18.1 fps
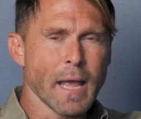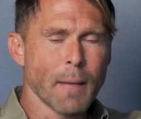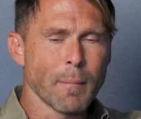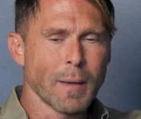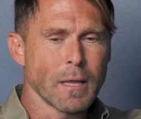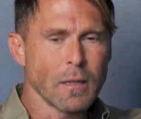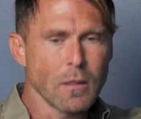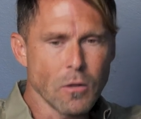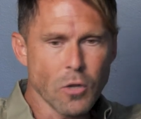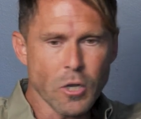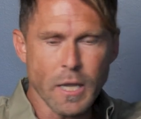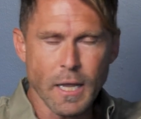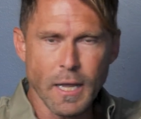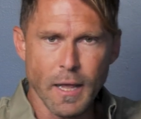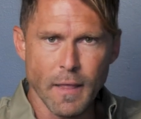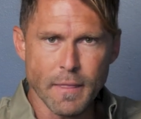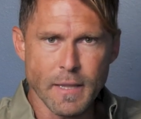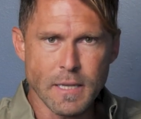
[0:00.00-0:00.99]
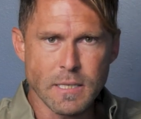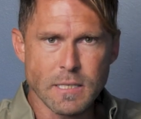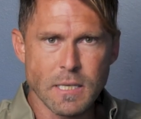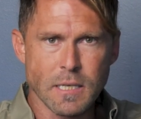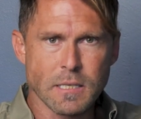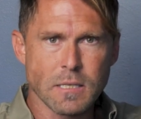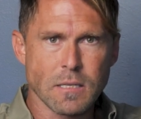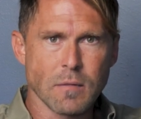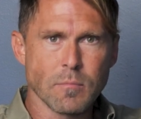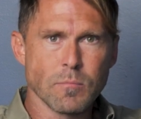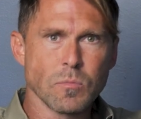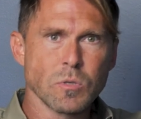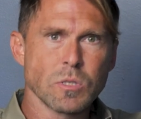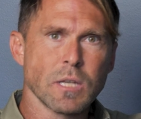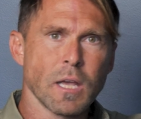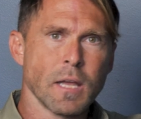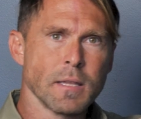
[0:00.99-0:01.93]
am I looking at these systems